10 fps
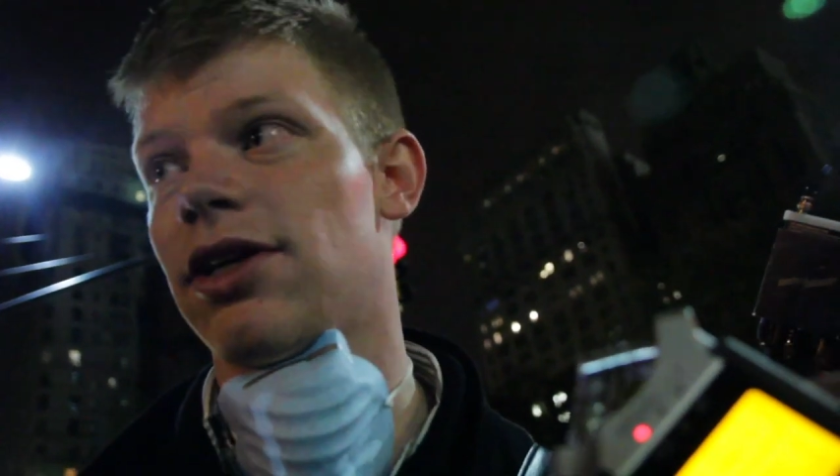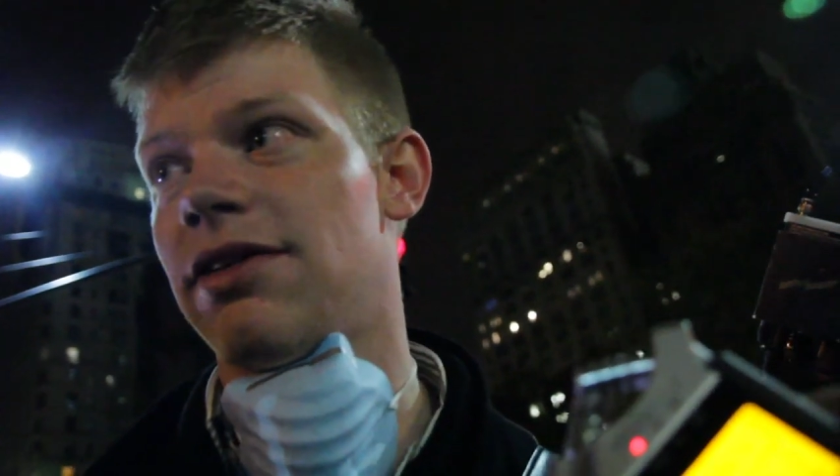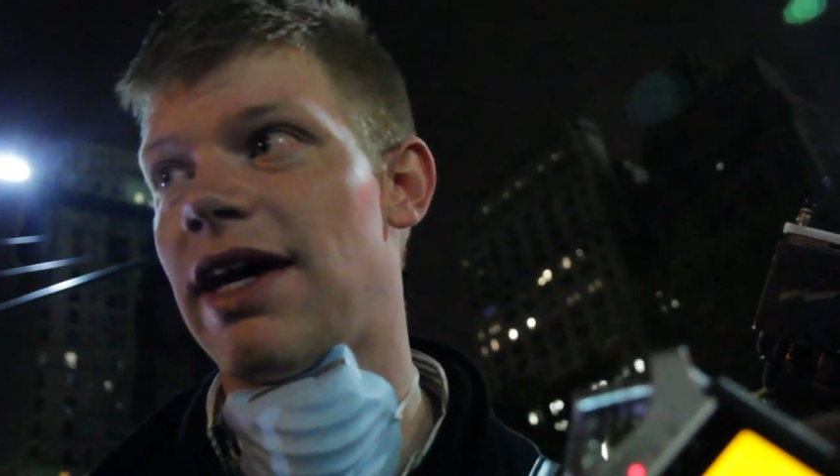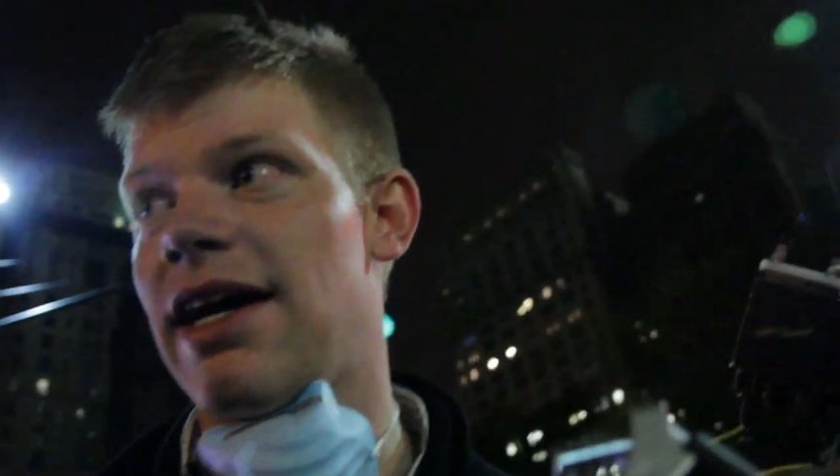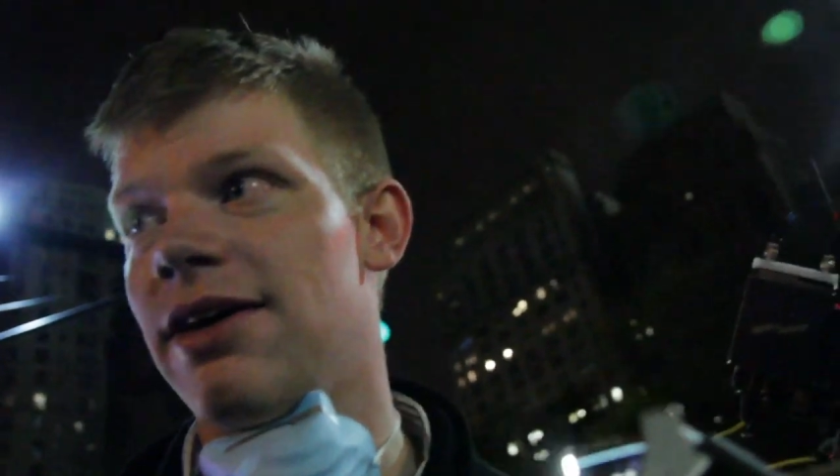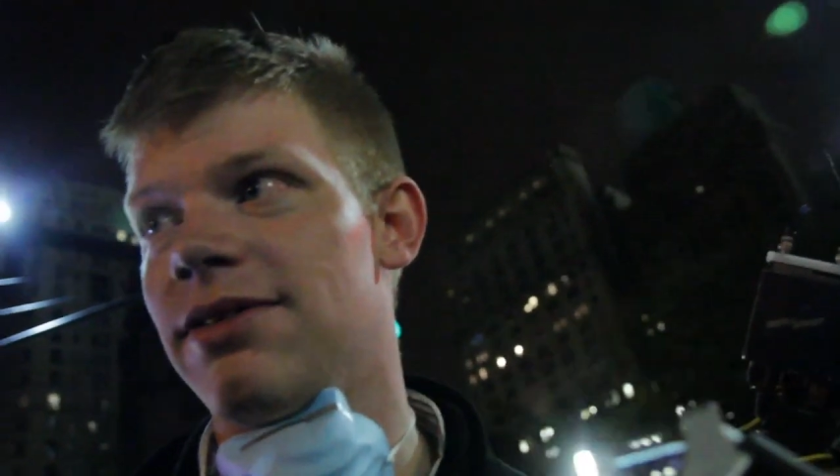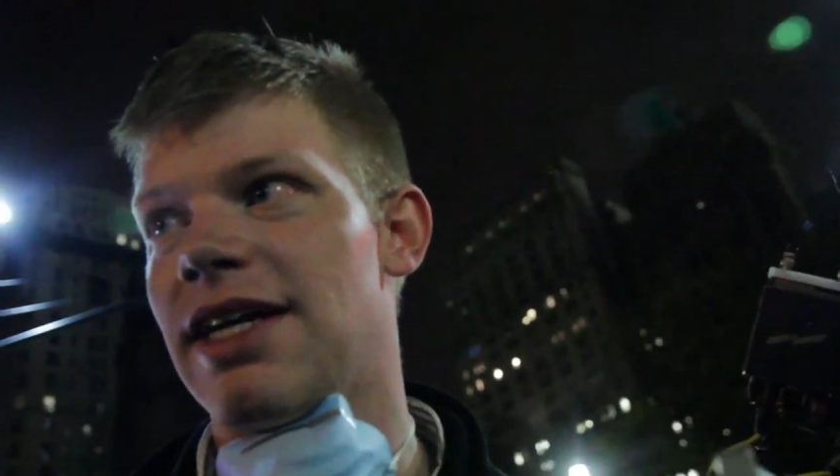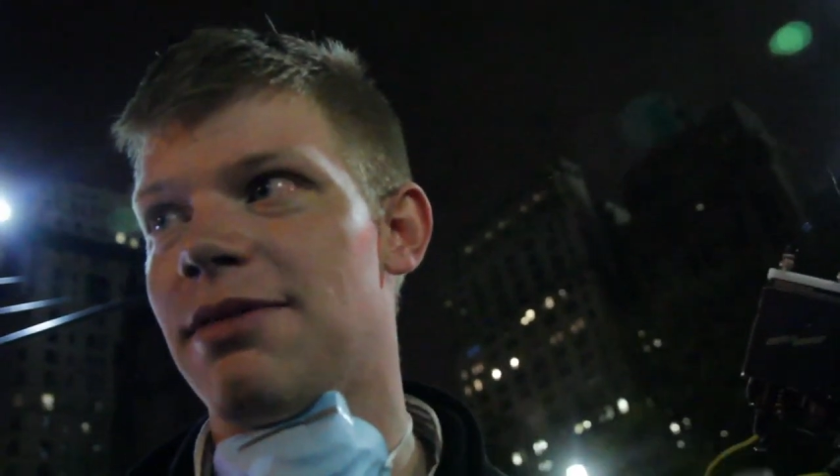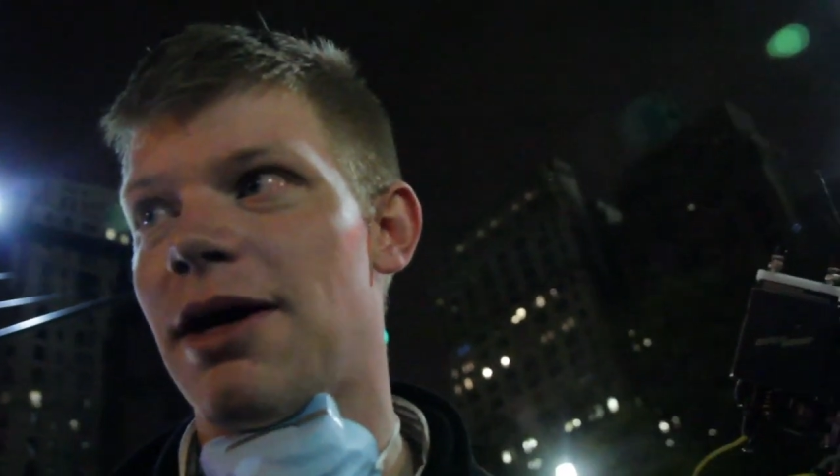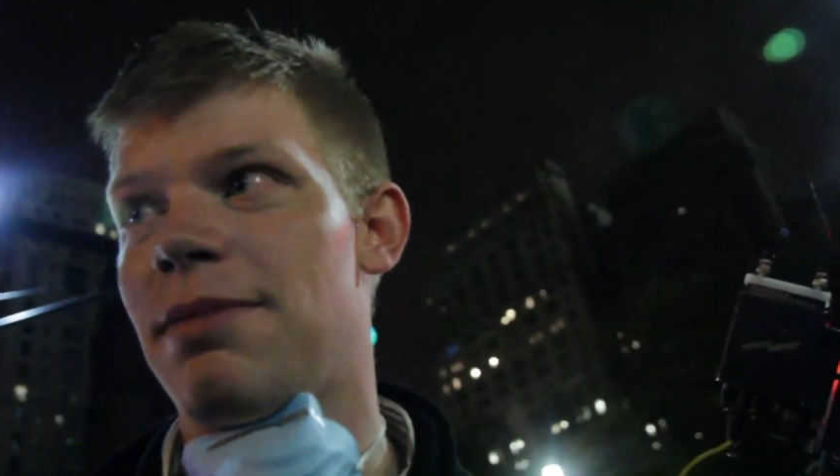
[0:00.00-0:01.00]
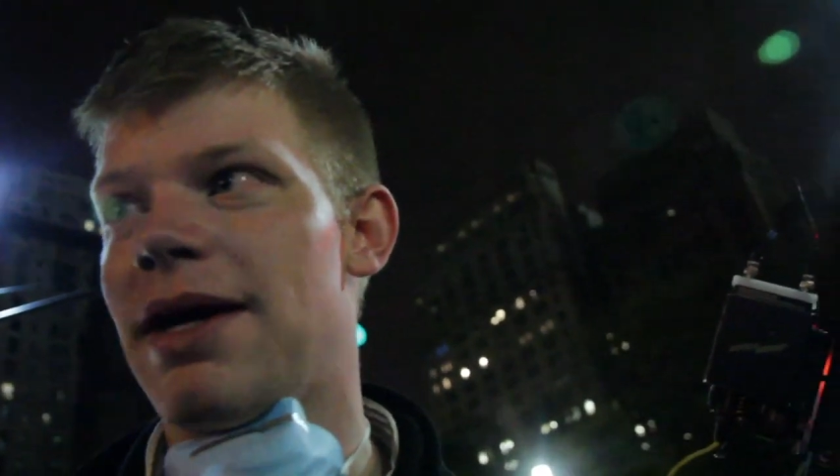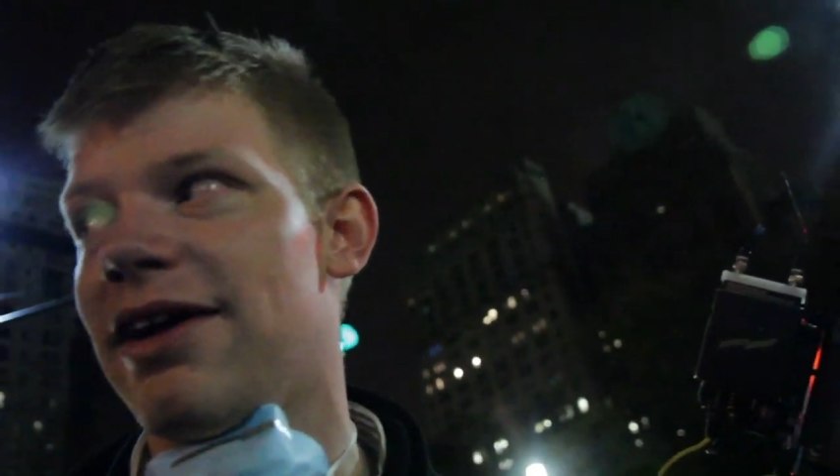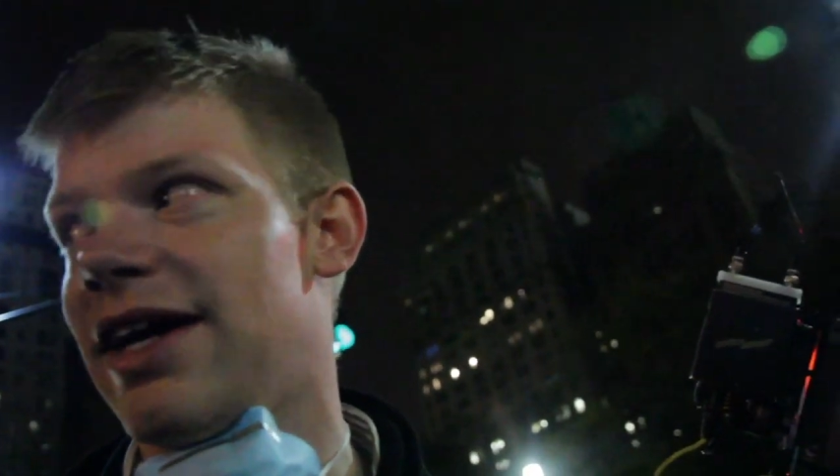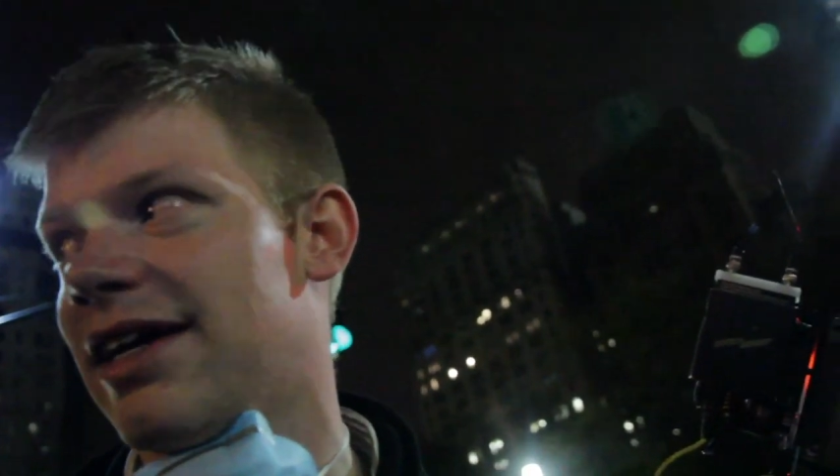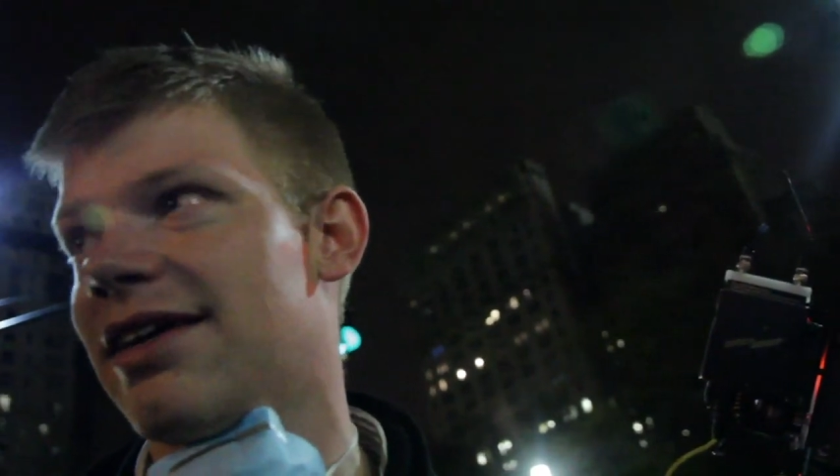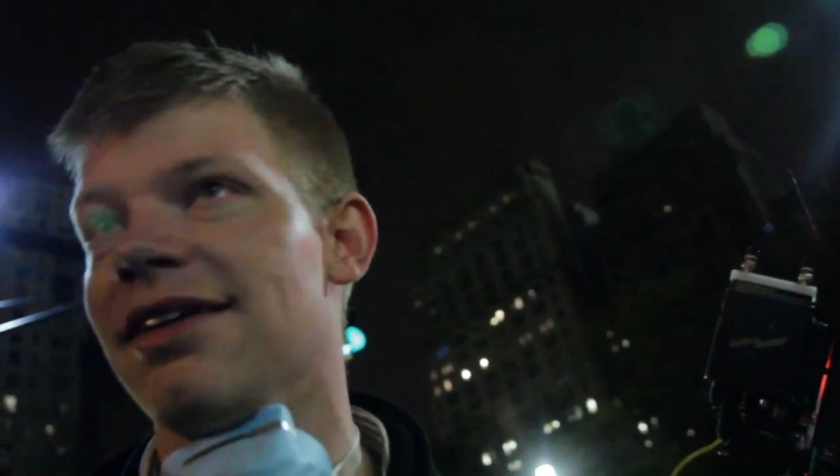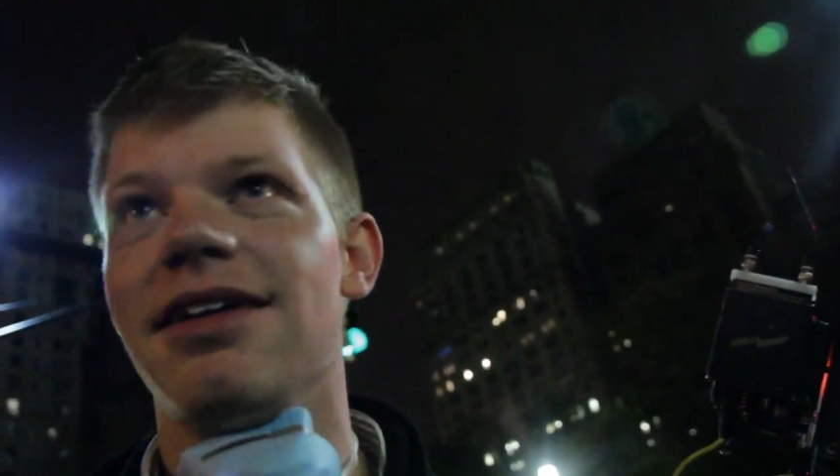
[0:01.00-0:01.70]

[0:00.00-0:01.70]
look around, get my bearing,